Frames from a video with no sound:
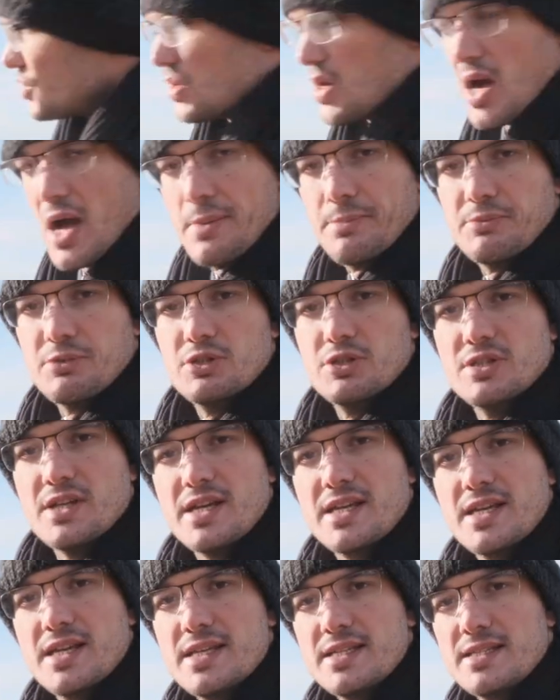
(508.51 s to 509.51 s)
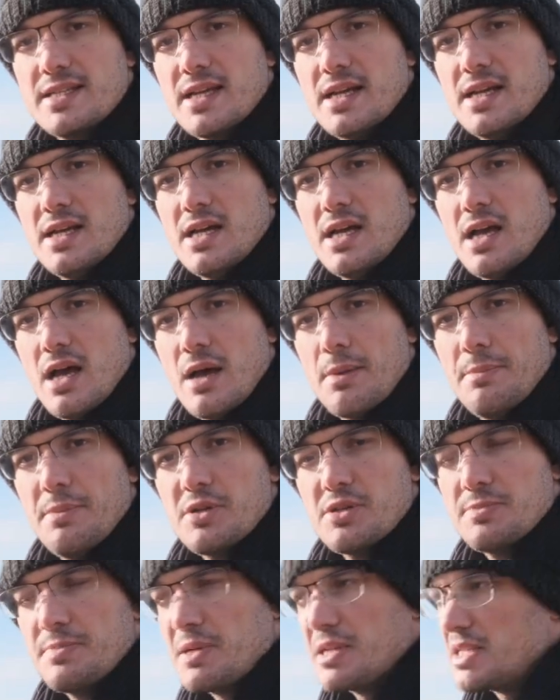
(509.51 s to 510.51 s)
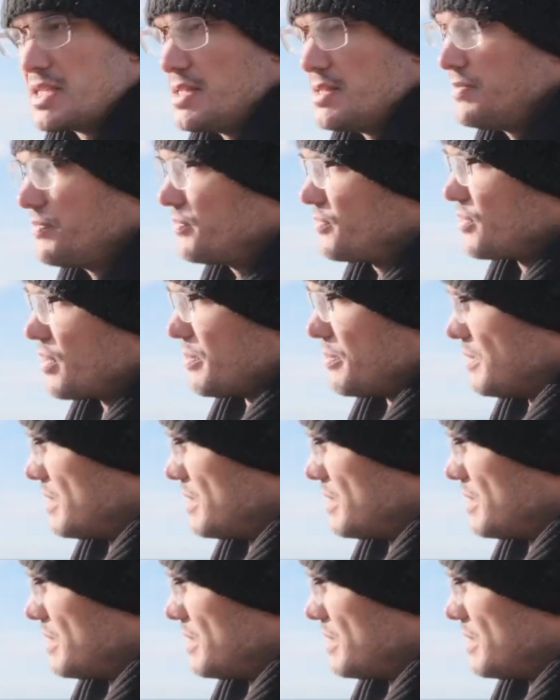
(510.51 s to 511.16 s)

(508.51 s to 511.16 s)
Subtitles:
I'm gonna get a perspective from